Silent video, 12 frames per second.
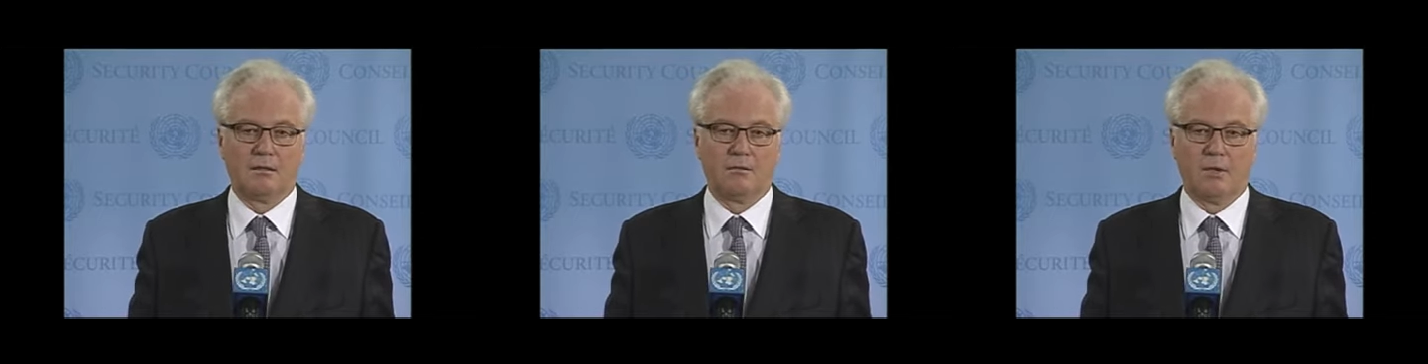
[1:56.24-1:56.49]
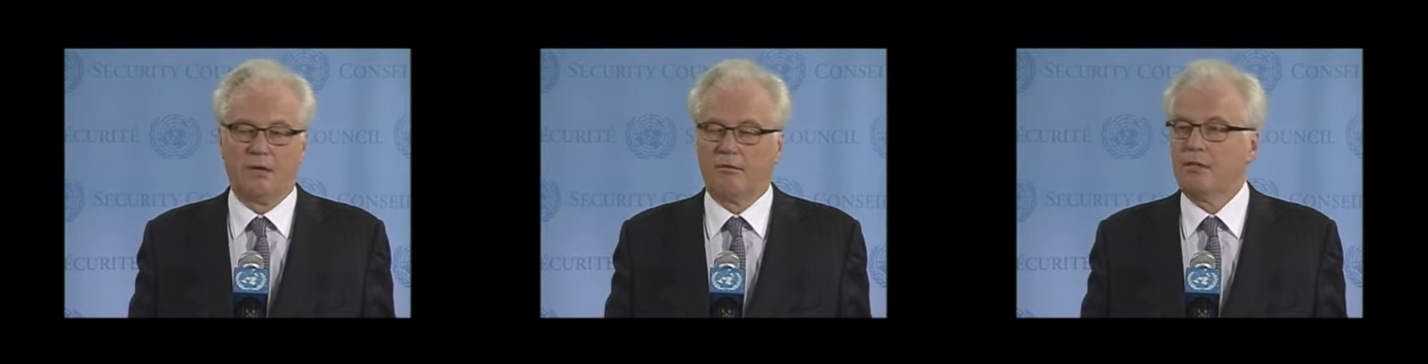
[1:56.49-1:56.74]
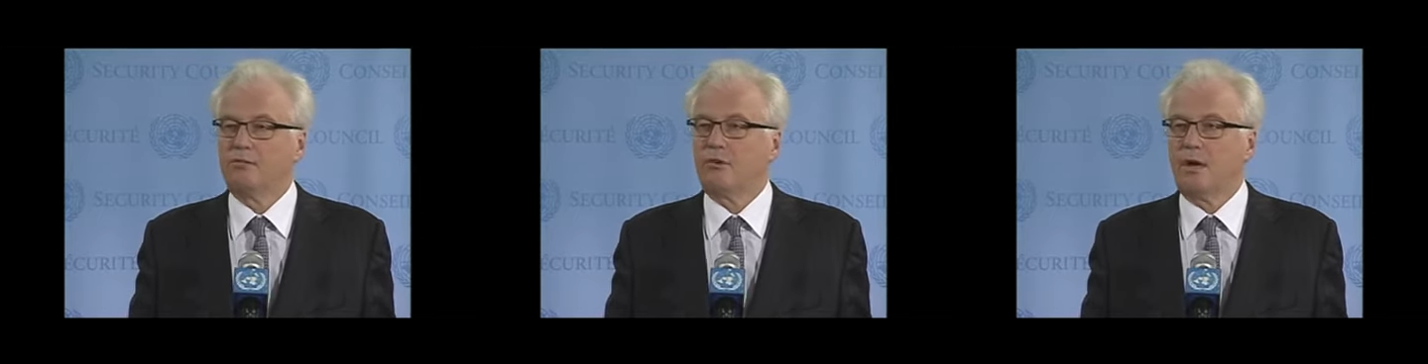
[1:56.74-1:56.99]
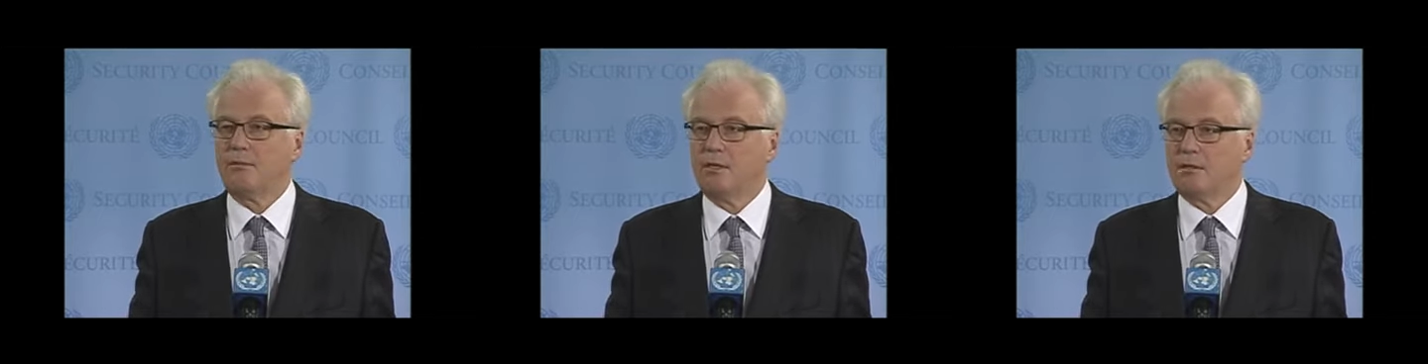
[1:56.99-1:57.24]
we are very
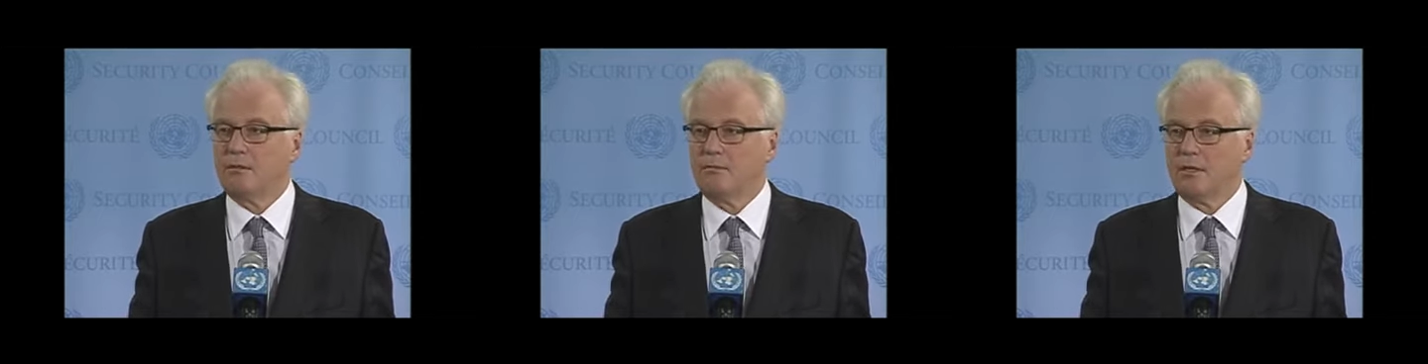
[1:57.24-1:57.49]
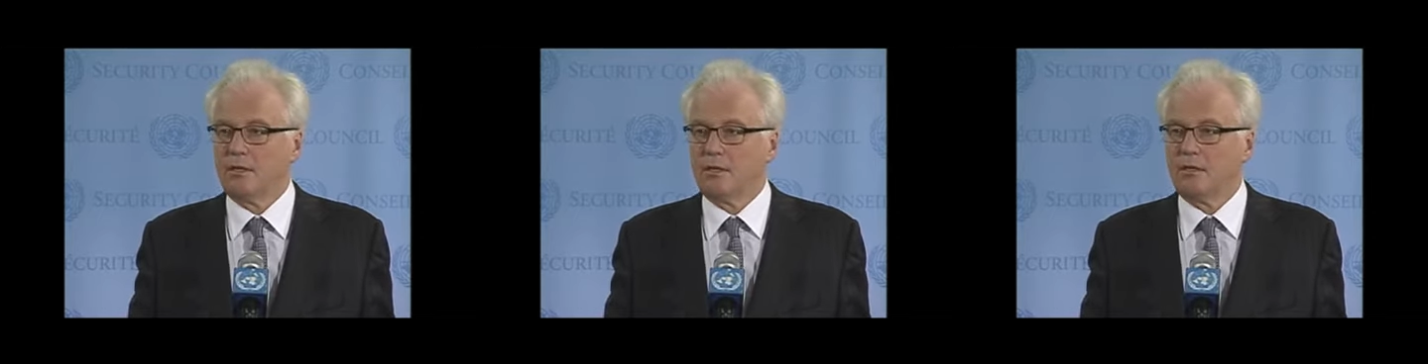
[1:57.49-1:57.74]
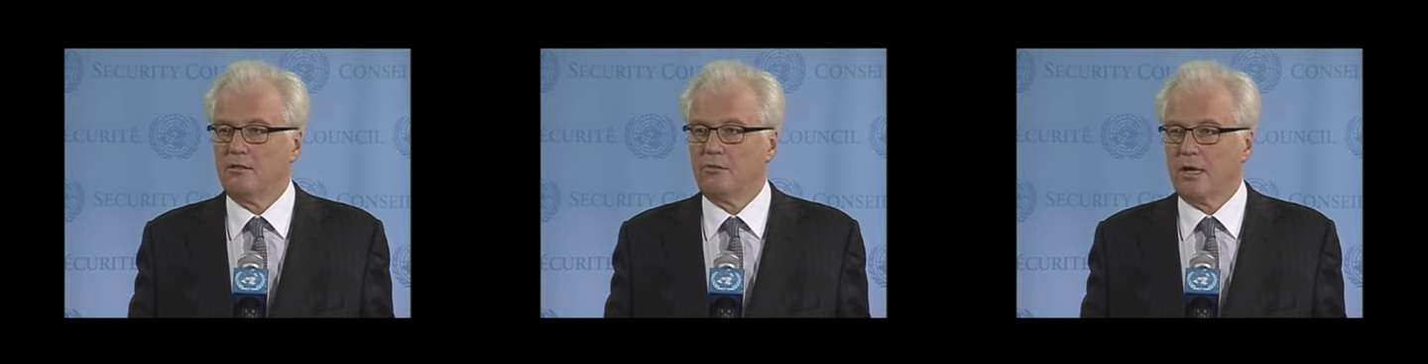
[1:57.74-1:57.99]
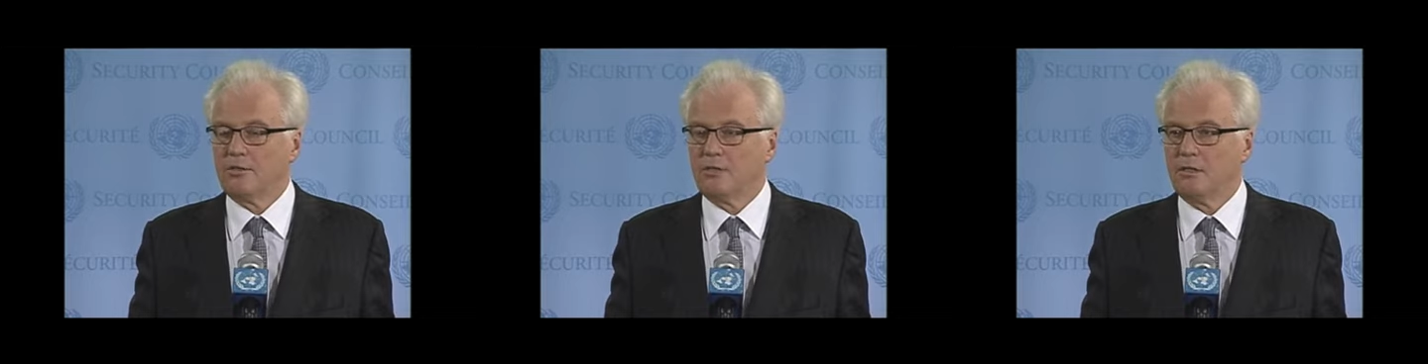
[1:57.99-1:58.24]
troubled by the current
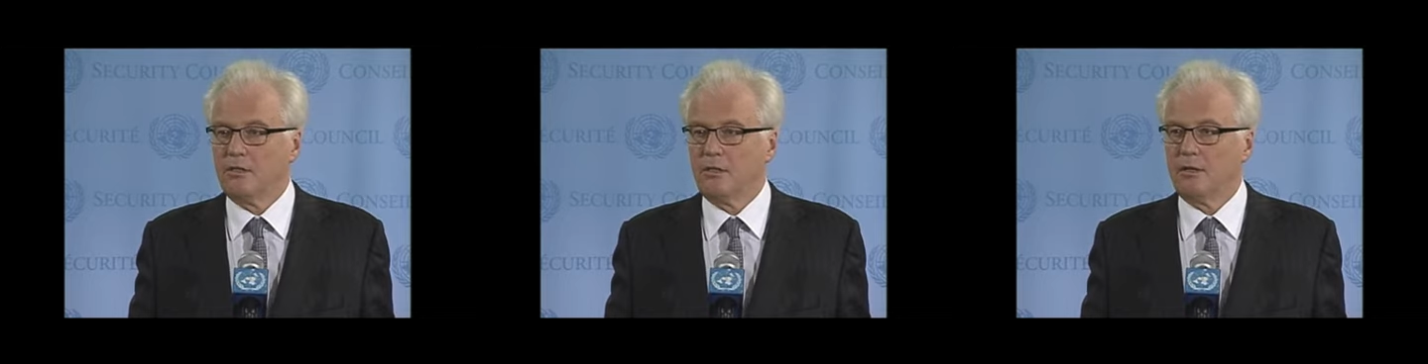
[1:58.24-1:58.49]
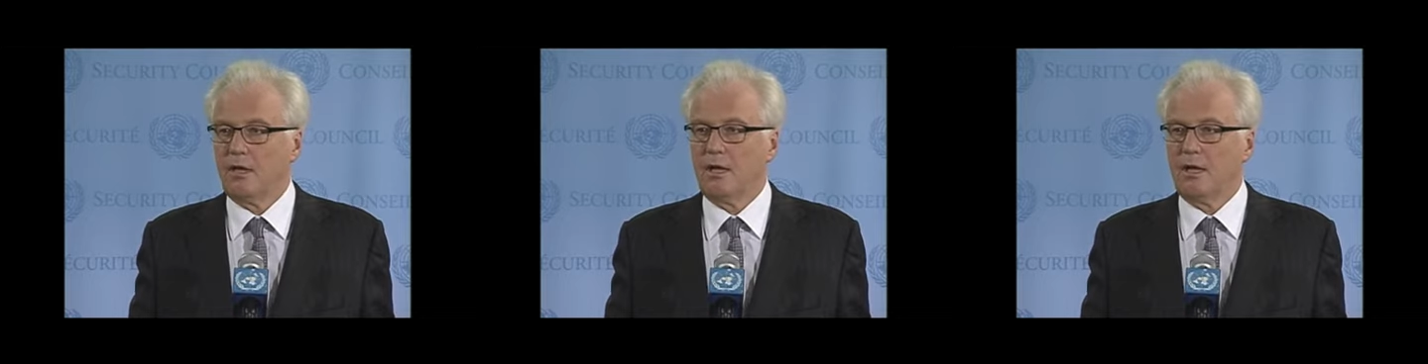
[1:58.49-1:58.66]
tragedy.